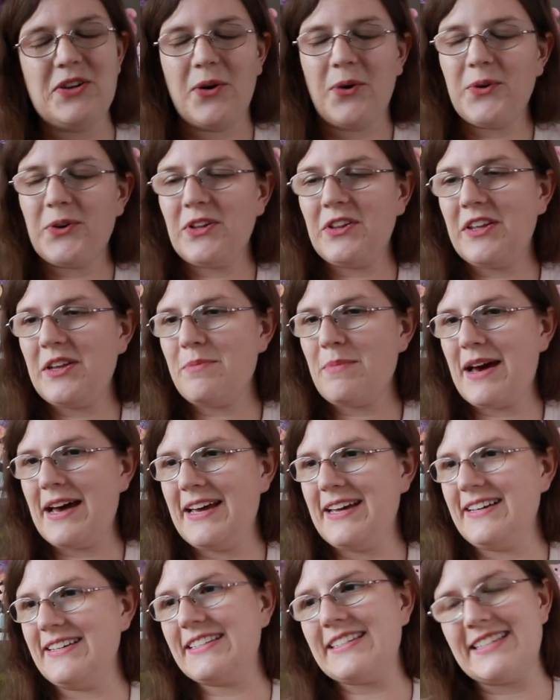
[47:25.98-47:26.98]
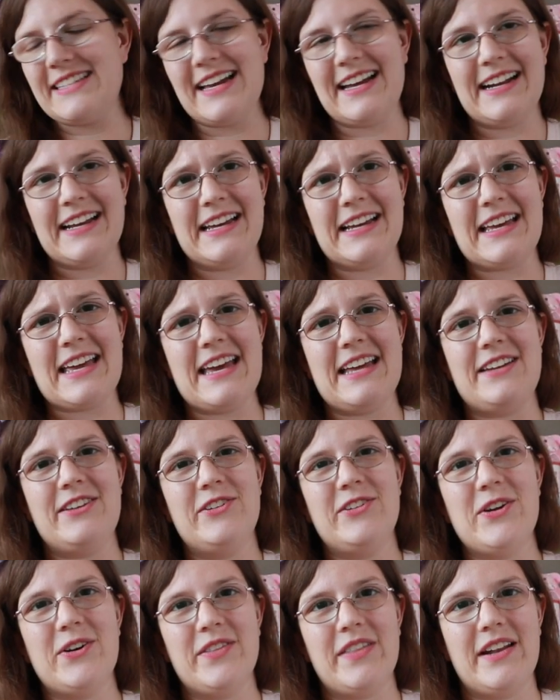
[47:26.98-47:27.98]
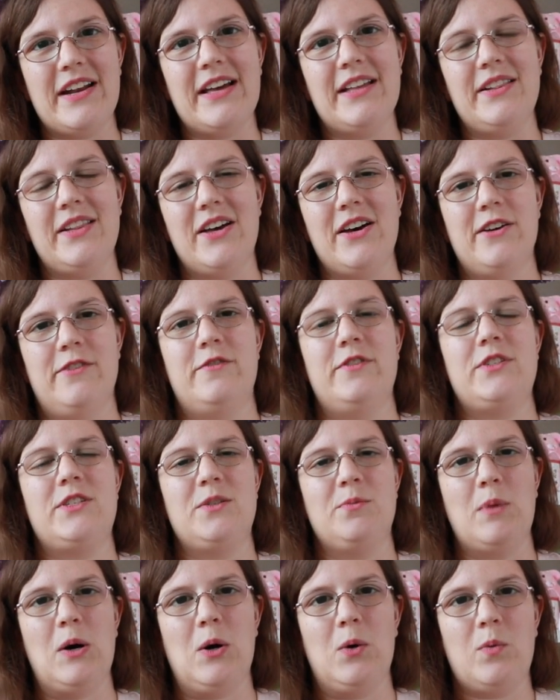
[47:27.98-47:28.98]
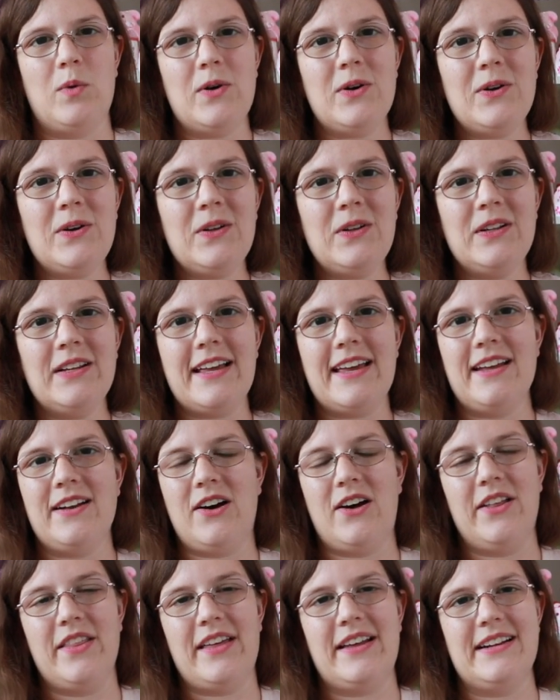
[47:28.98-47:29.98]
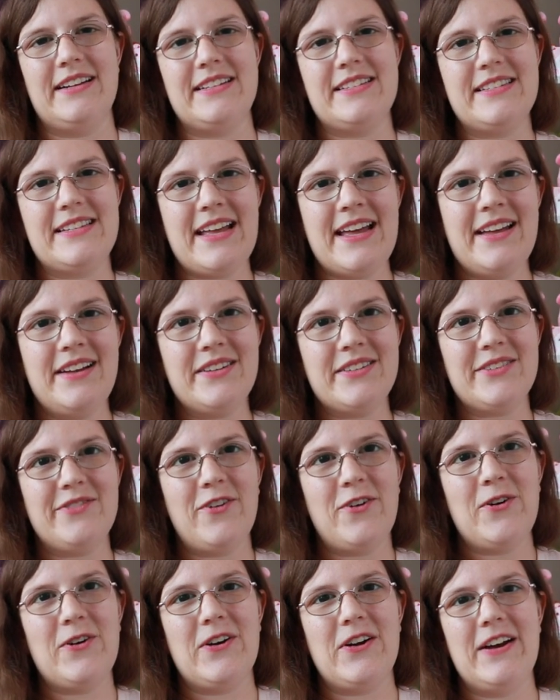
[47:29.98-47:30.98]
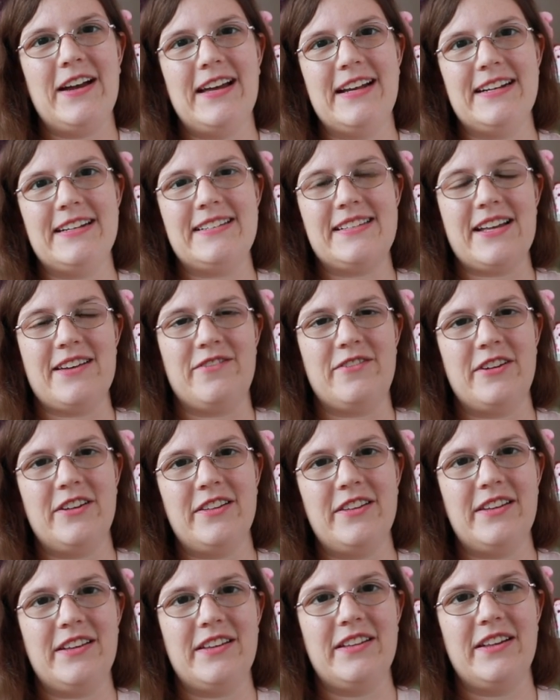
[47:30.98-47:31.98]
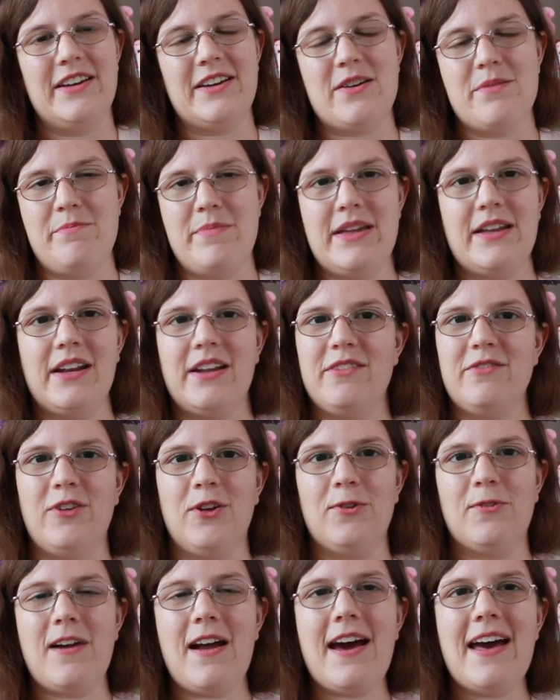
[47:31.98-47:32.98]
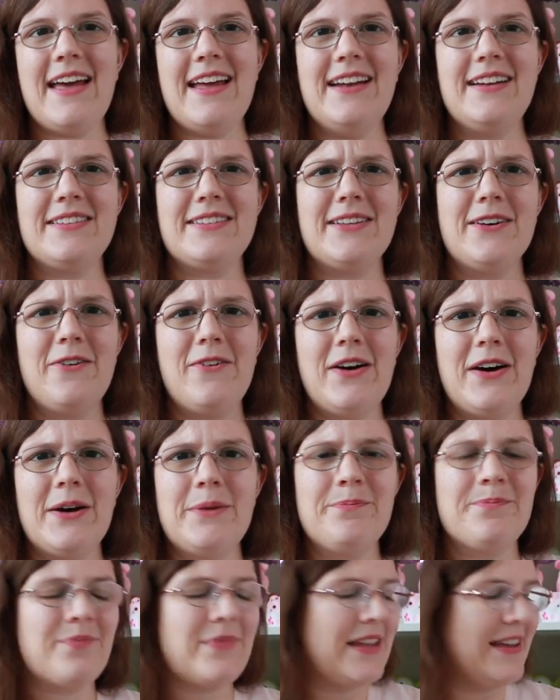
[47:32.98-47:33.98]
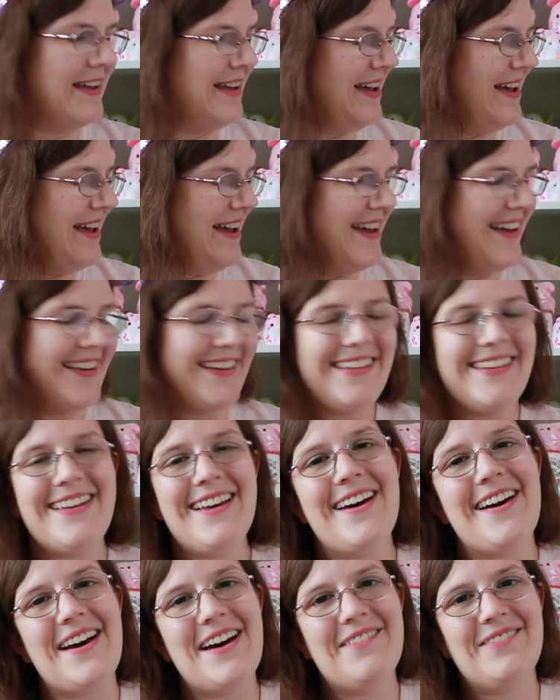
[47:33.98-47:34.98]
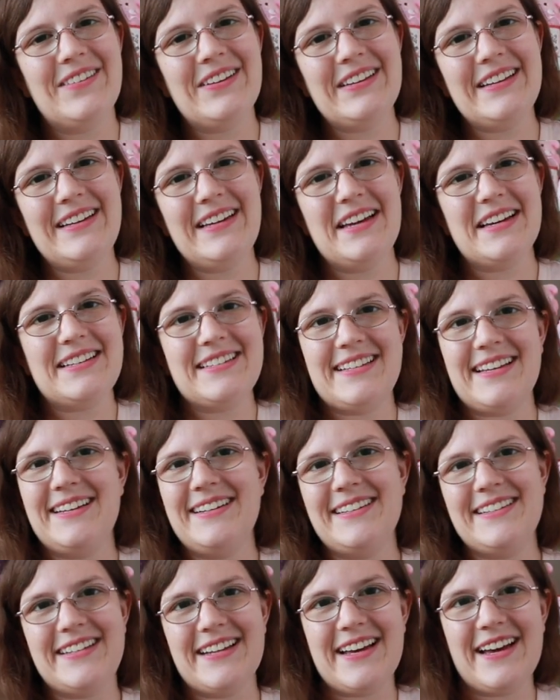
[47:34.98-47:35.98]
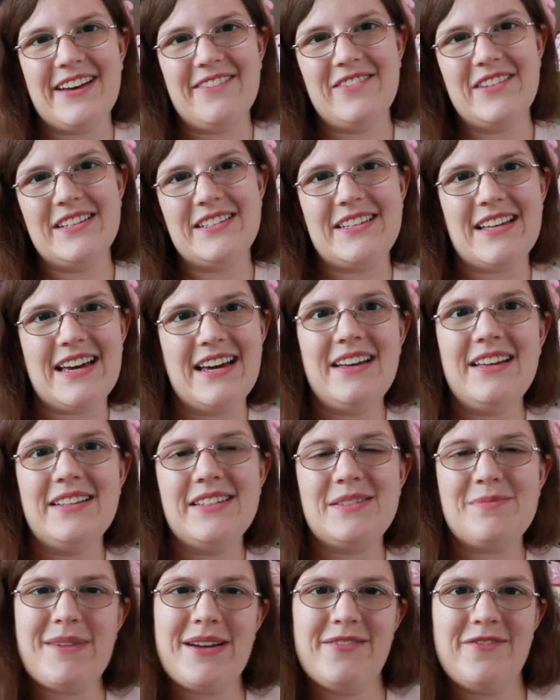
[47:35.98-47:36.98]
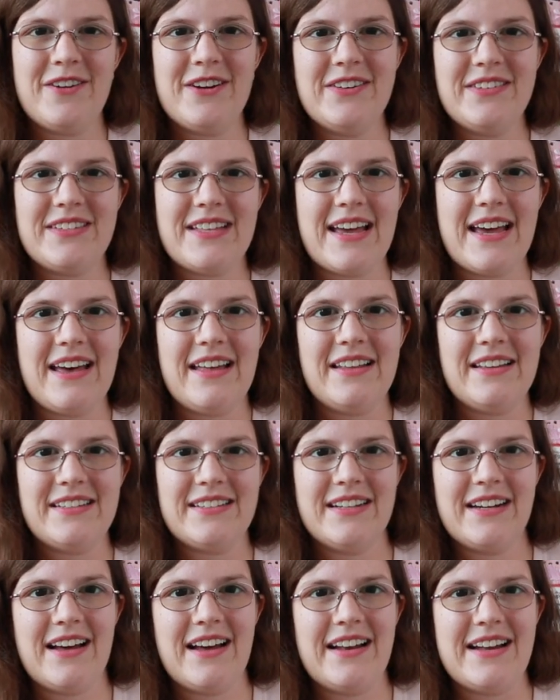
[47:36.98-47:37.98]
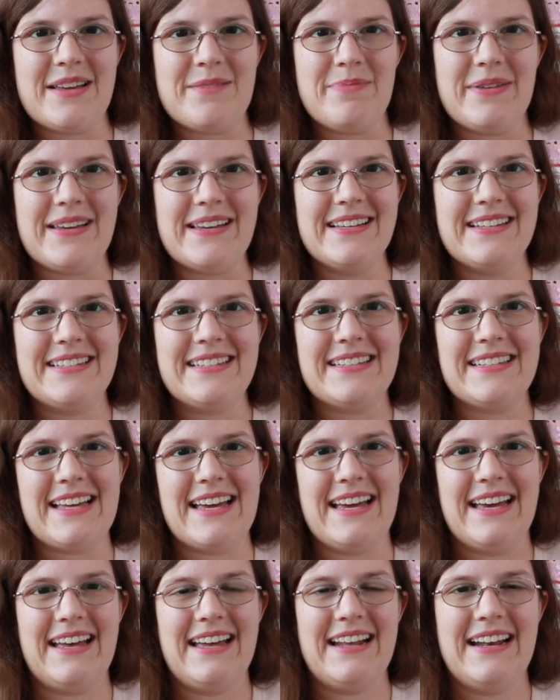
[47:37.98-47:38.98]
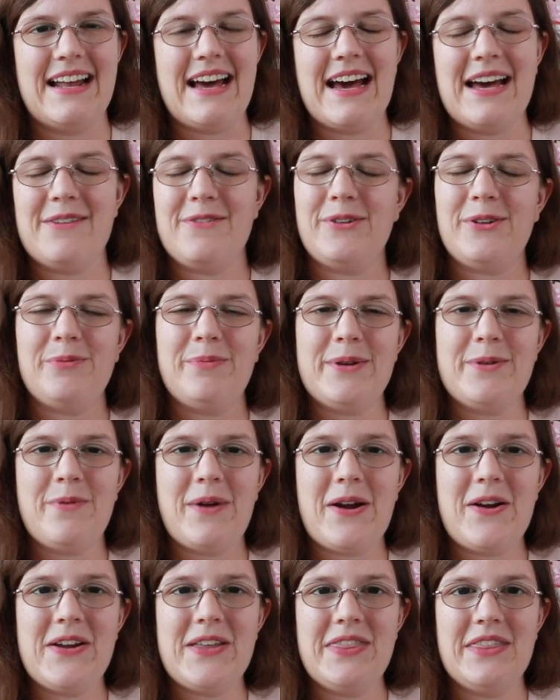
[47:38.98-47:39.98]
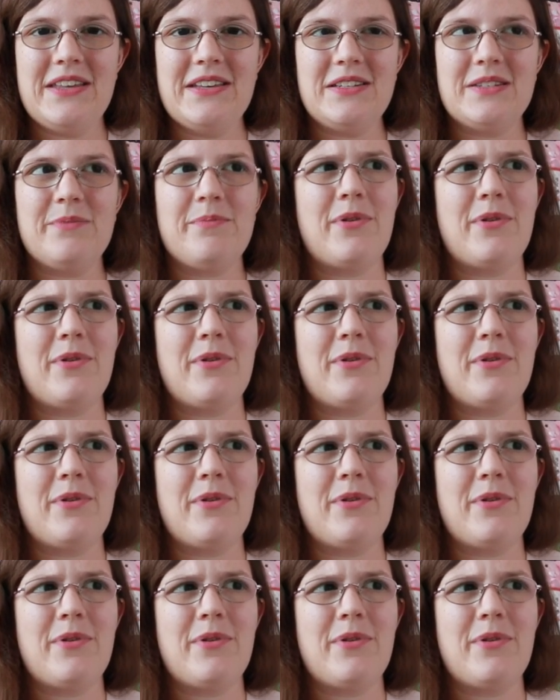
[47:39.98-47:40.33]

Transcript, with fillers: totally my aesthetic and you know that I love Small World and all that it stands for and it's definitely like a meaningful ride. So uh, yeah, I'm really excited to have this as my first Alex and Ani piece, and I will be wearing this